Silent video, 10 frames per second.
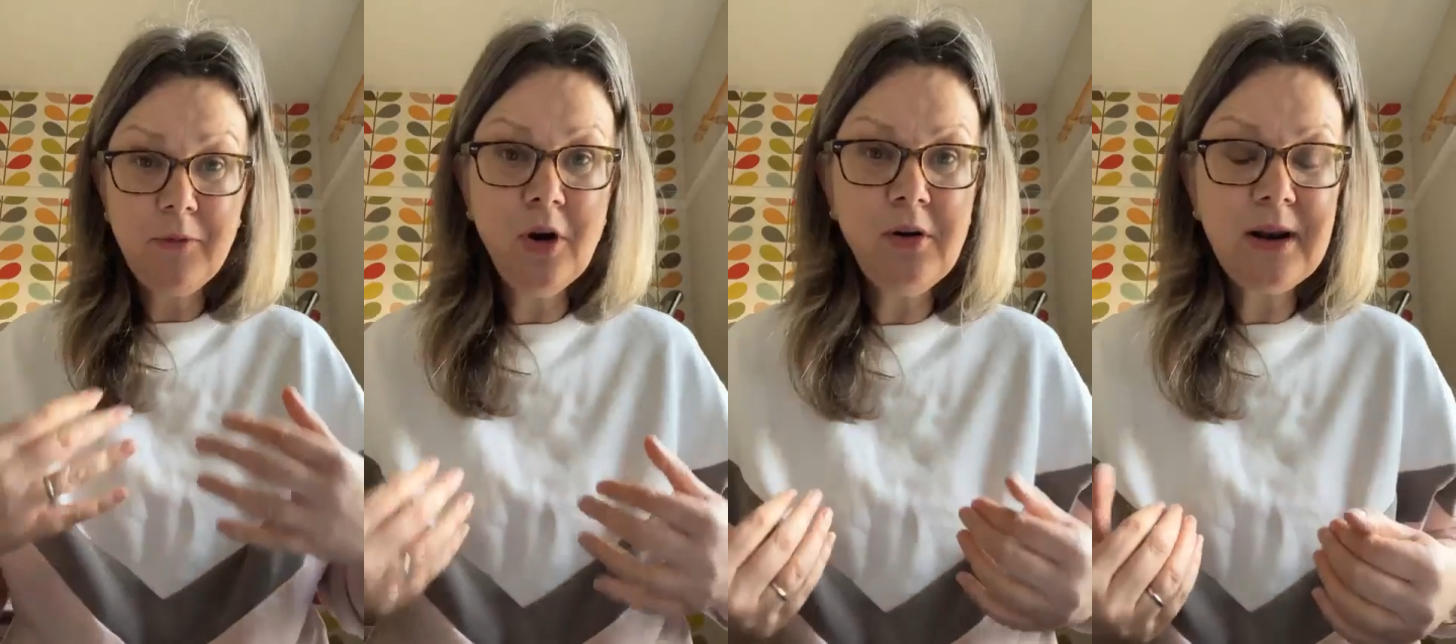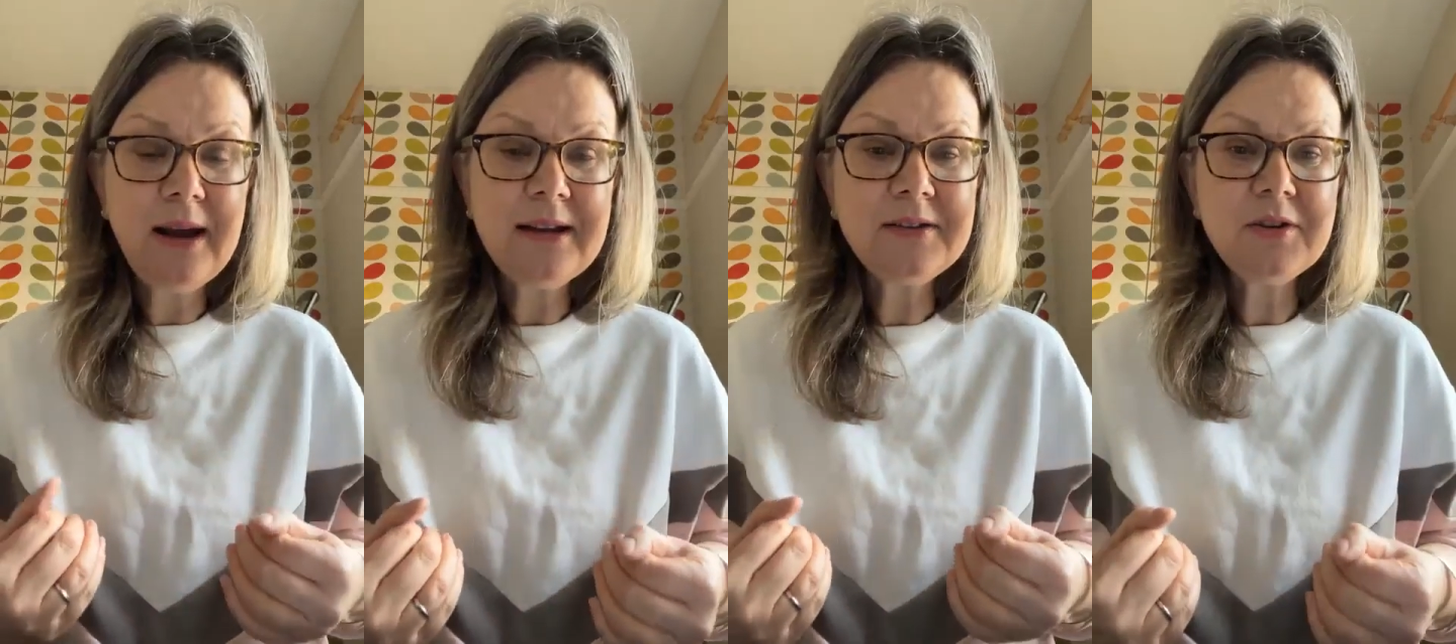your
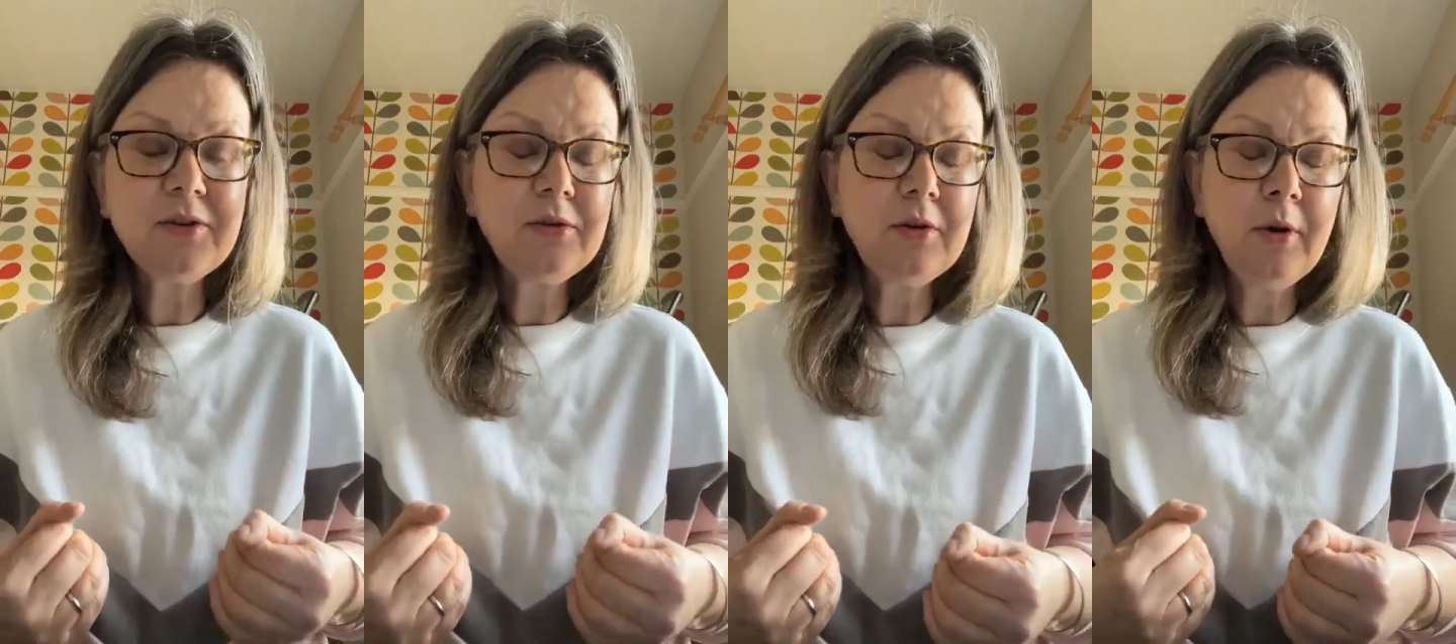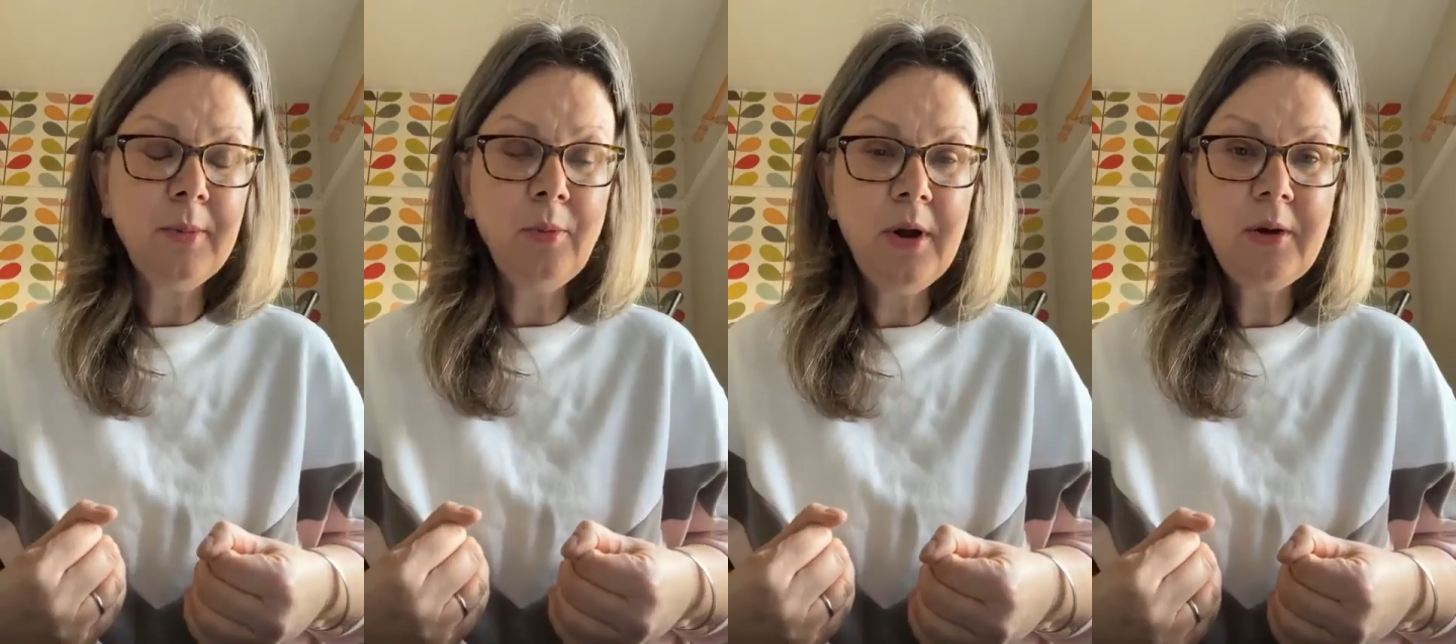clients should come
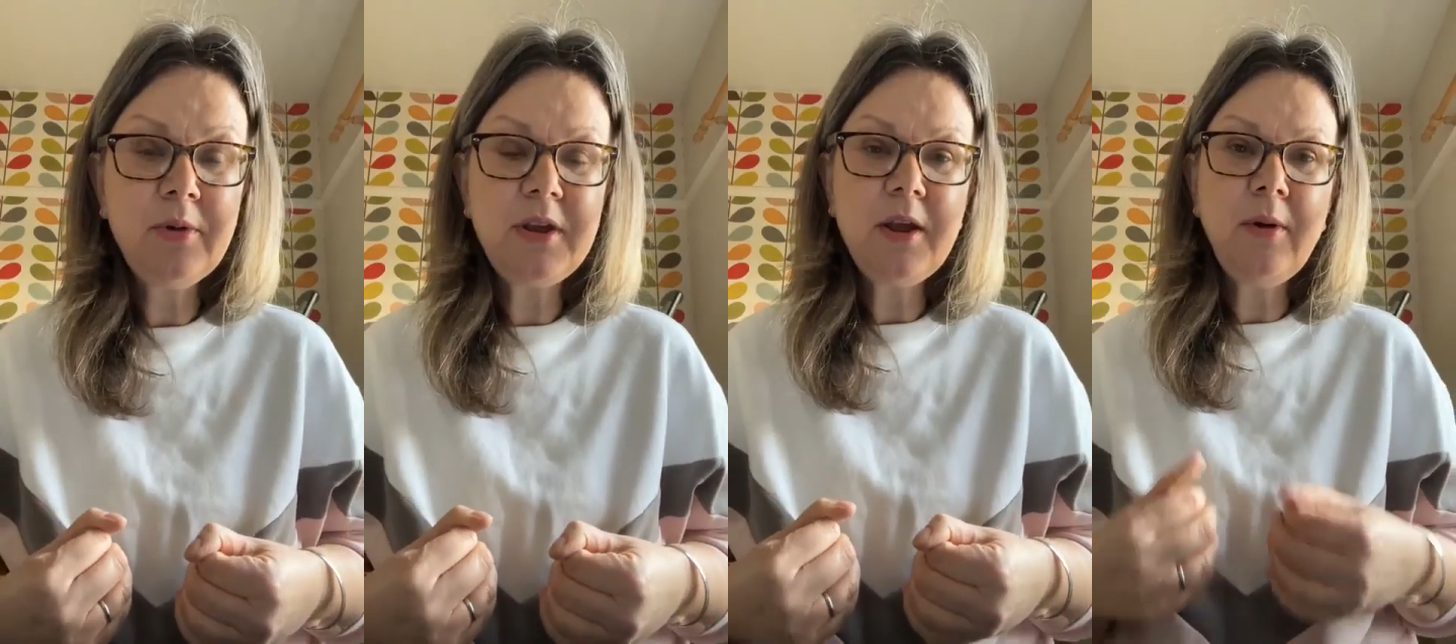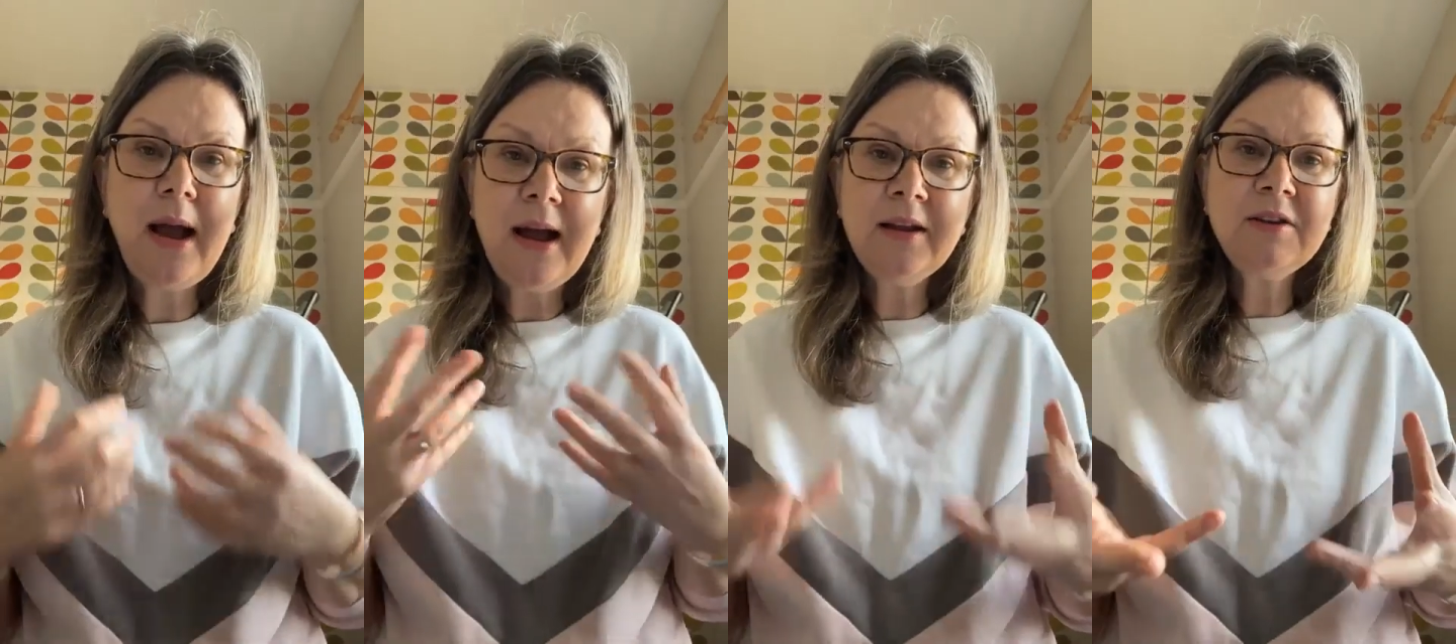and work with
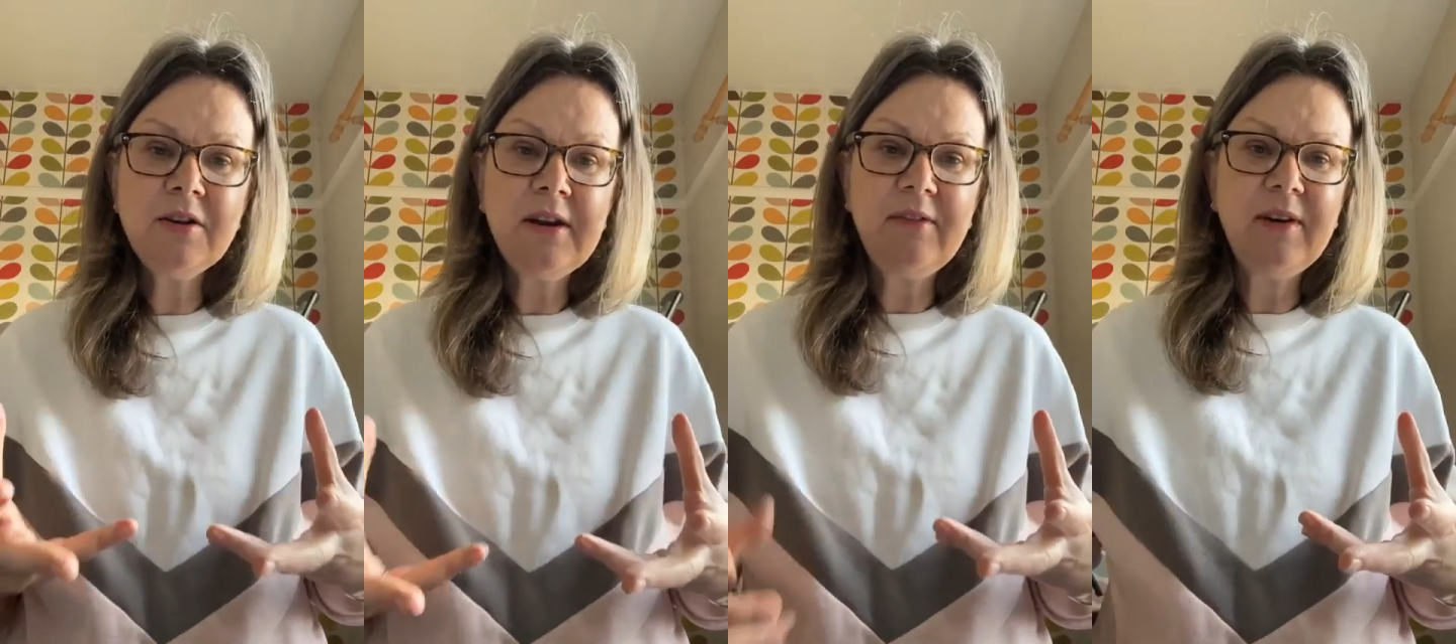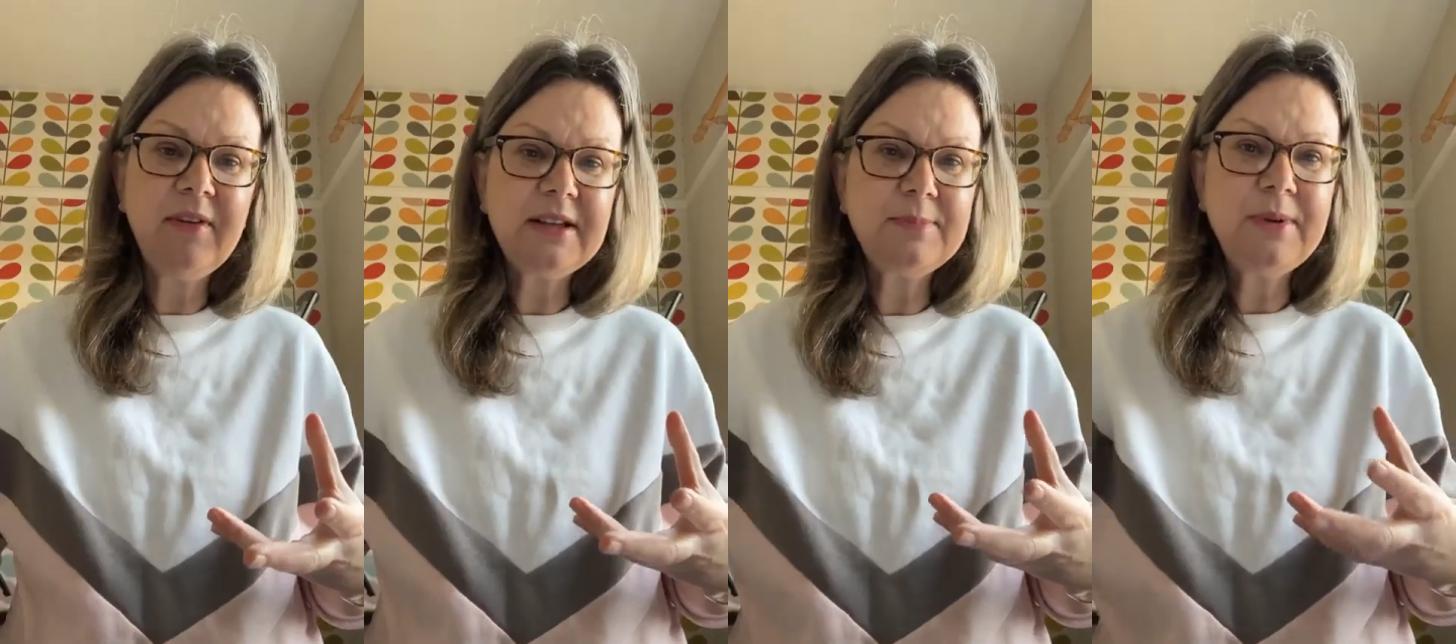you and your level
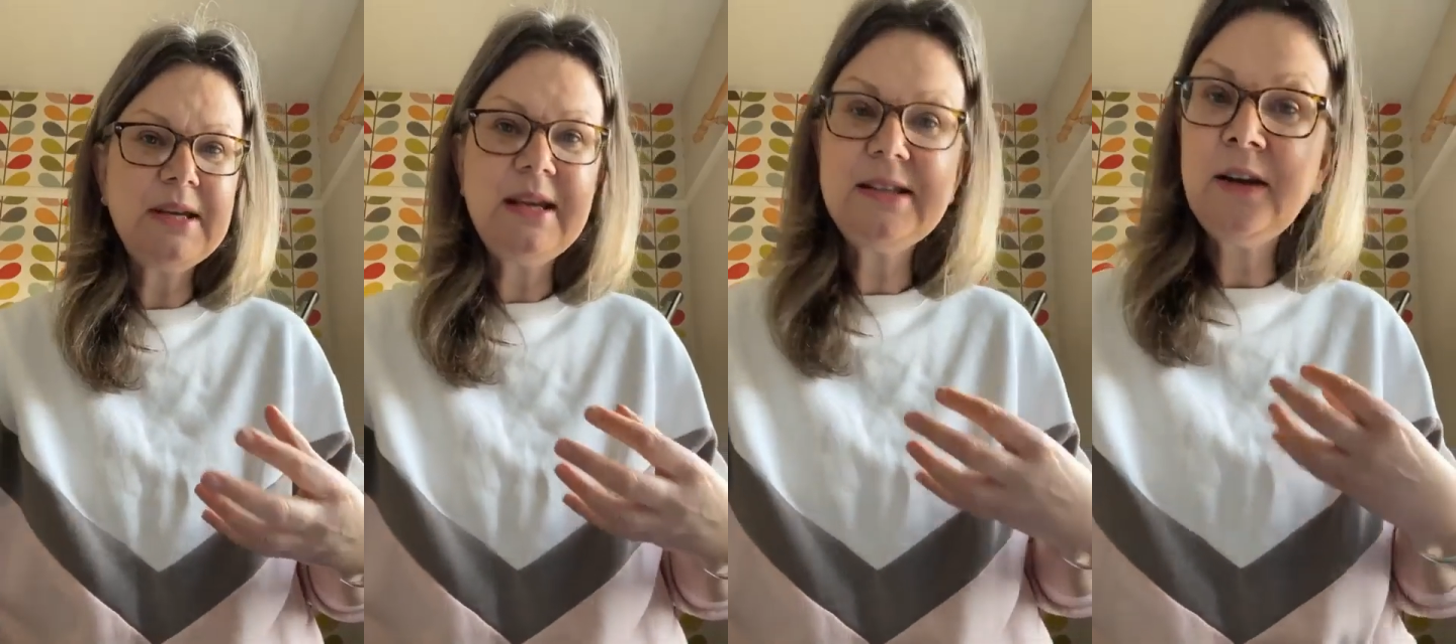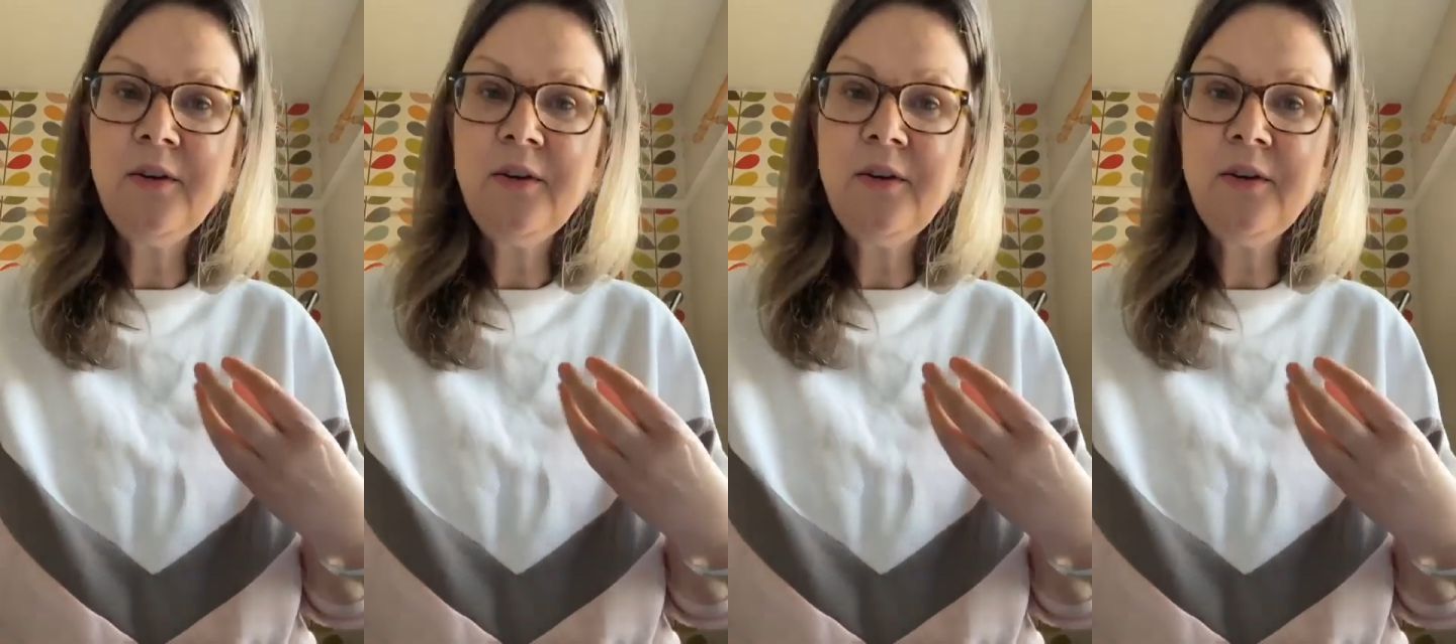of expertise.